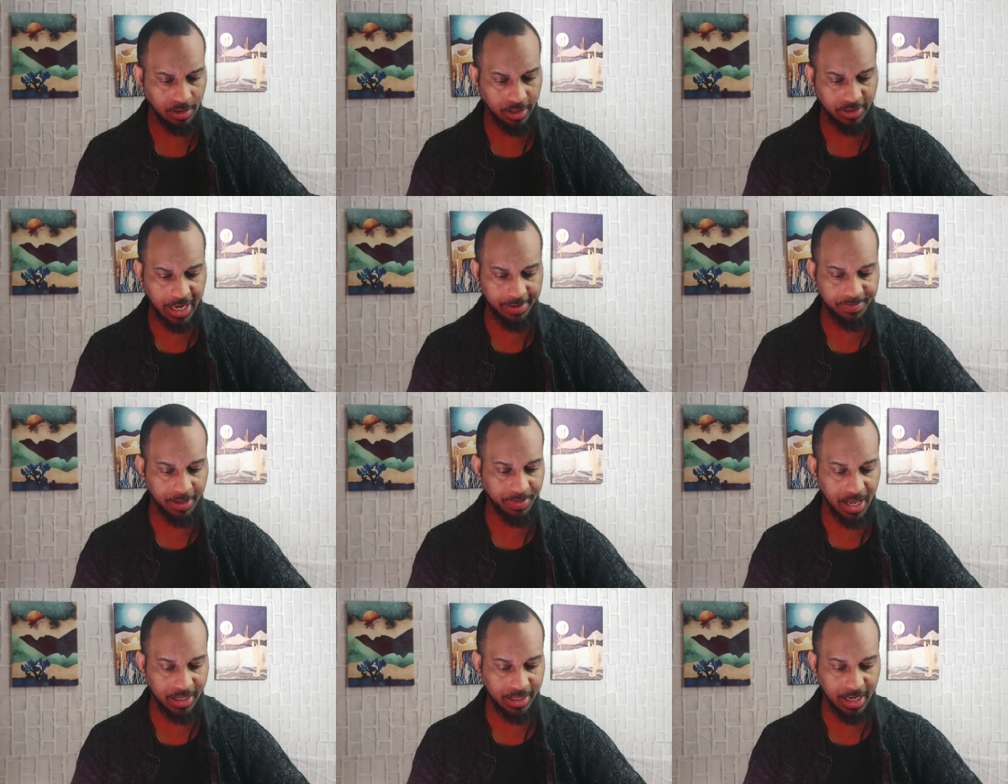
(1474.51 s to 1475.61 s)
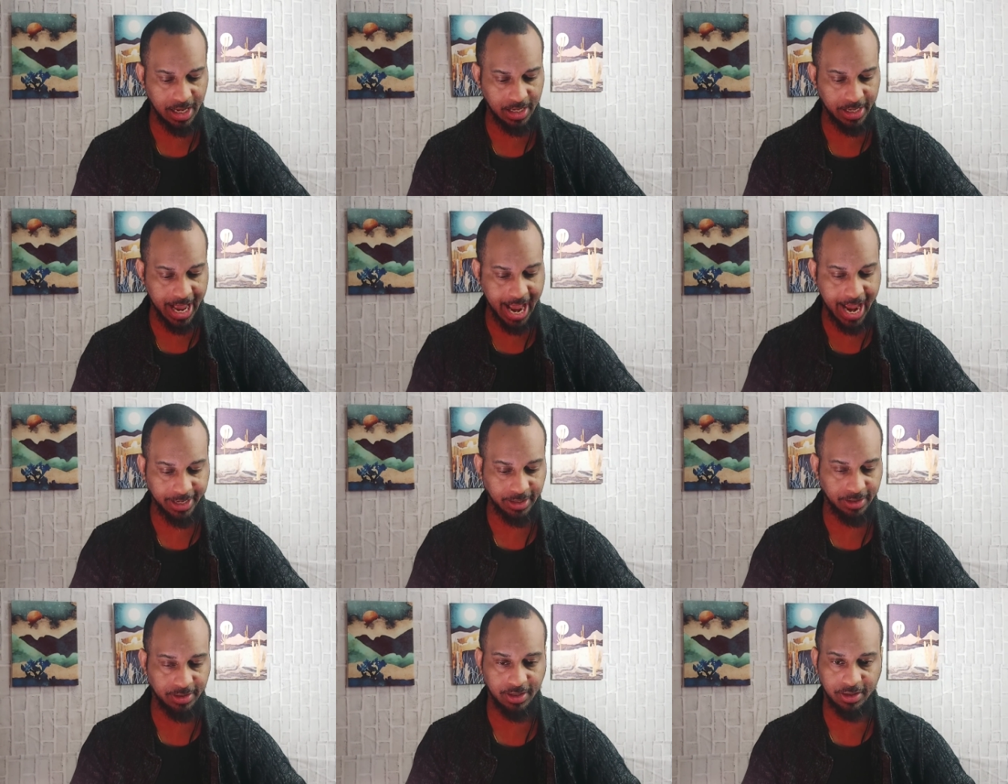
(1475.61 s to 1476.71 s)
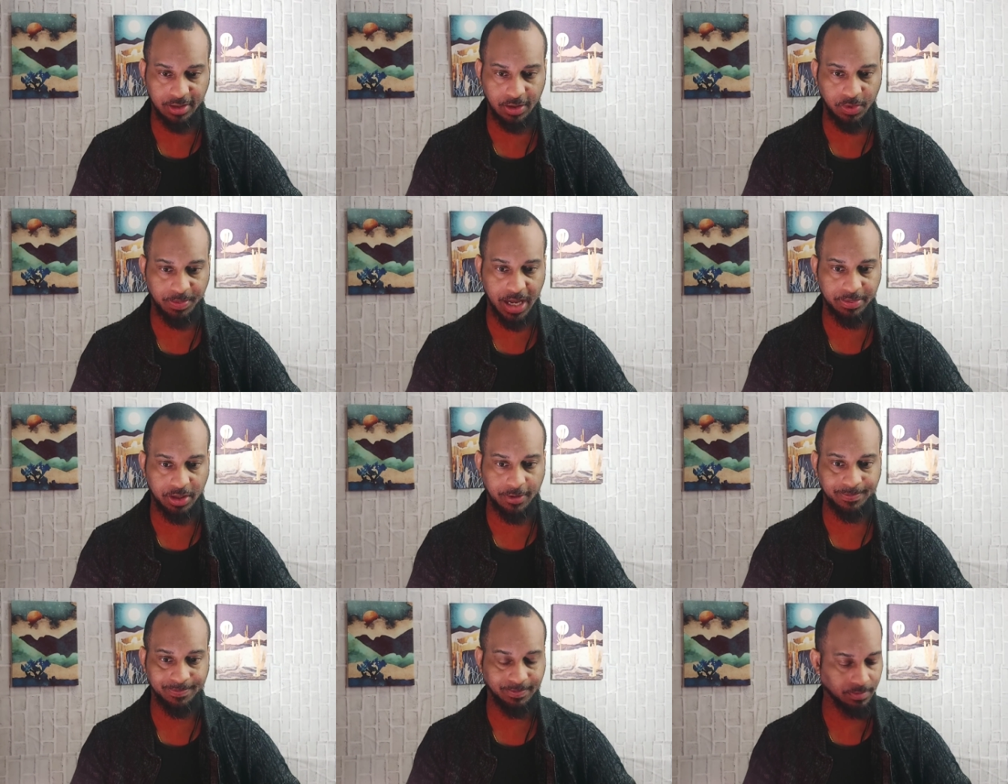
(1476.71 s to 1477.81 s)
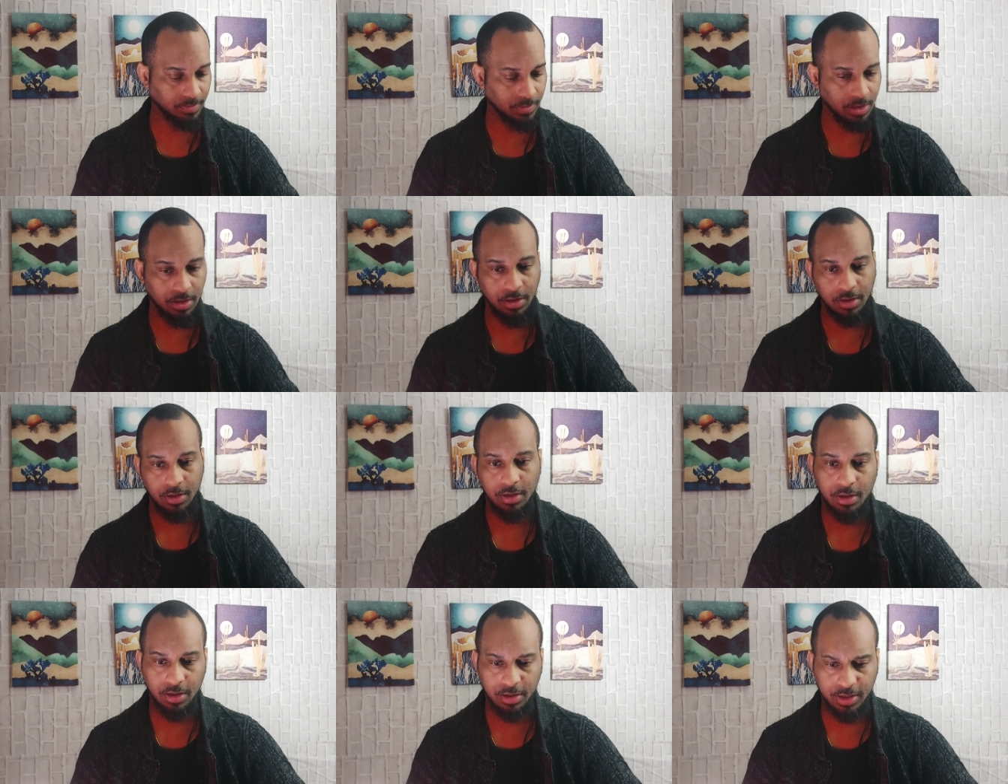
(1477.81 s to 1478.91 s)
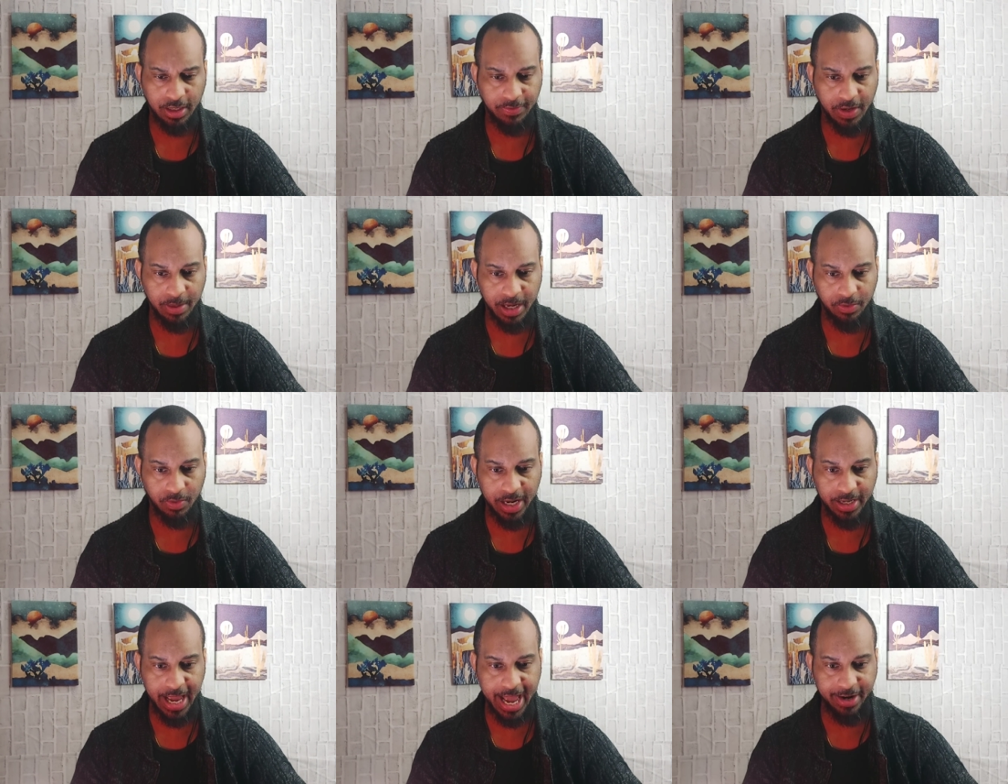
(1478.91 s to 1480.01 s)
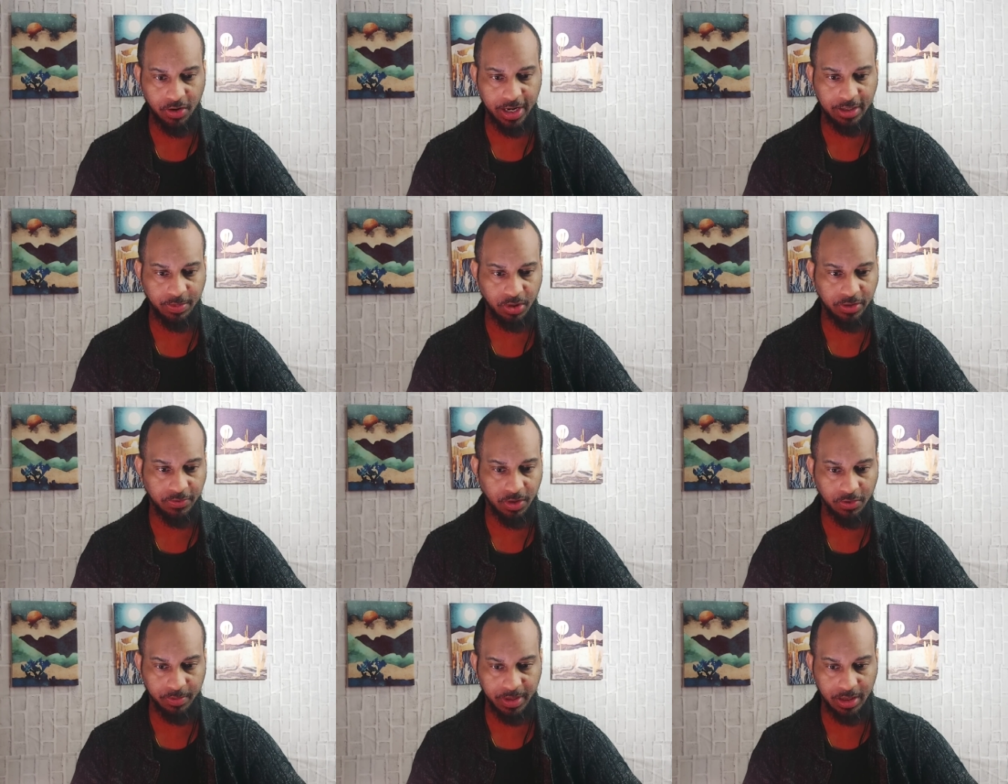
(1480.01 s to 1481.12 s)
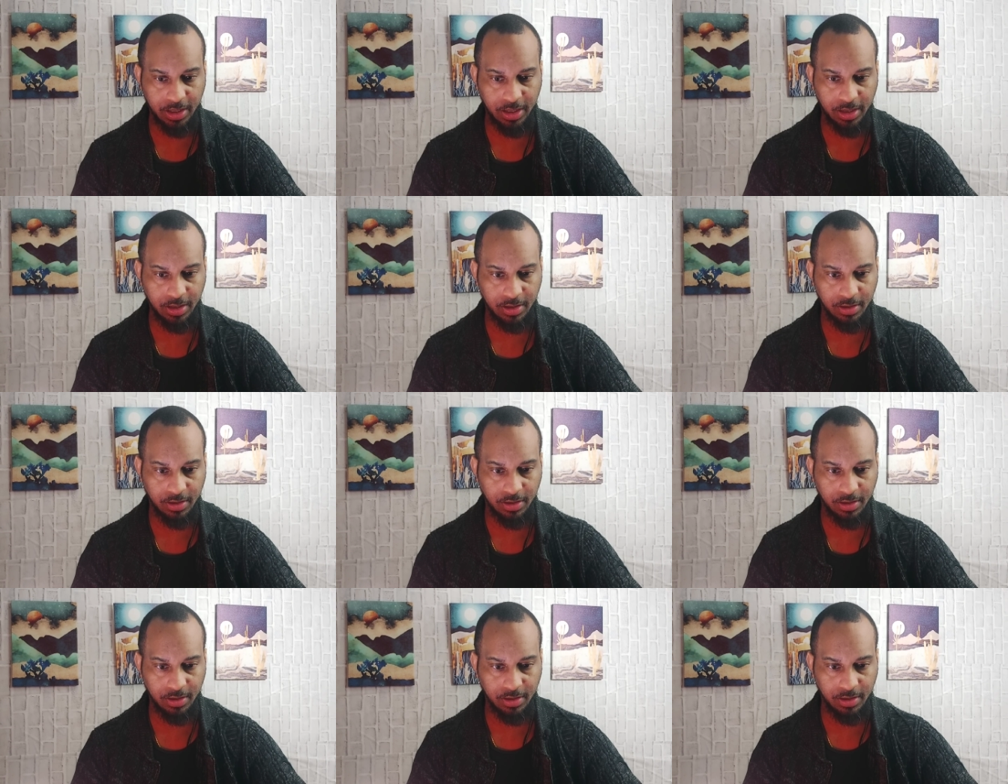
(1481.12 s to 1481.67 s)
Let's type in Polygon hacked, and let's see what pops up. Let's see, if, am I right? Hacker exploits vulnerability.